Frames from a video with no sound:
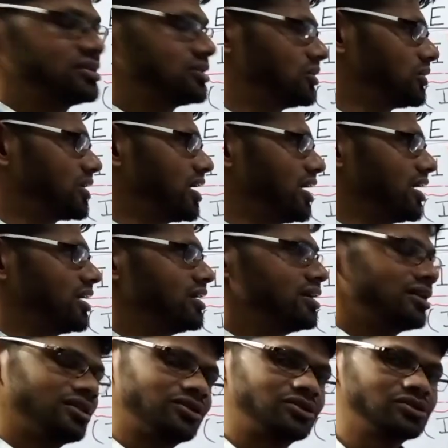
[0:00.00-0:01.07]
Okay,
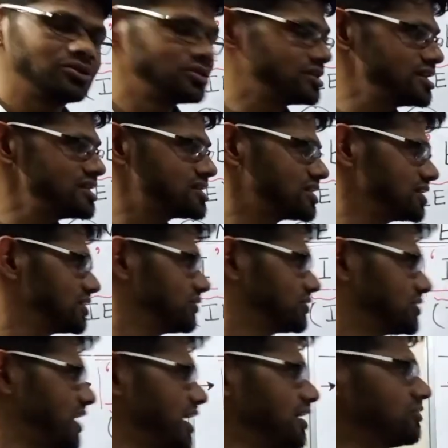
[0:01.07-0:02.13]
so these
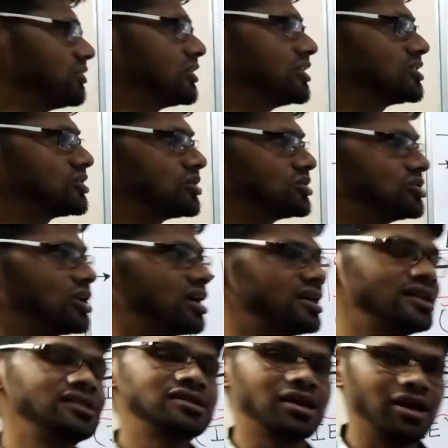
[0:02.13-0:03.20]
slang words or
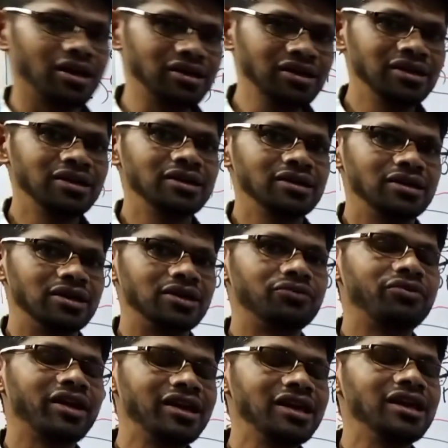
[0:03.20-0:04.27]
jargons are
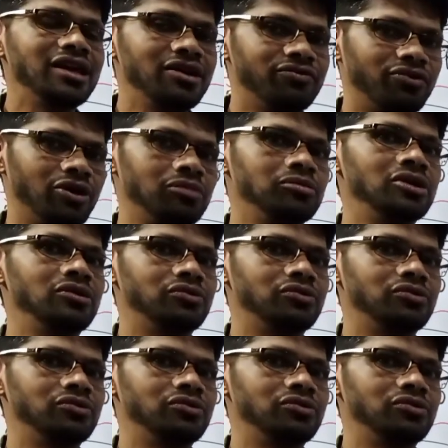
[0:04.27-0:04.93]
very informal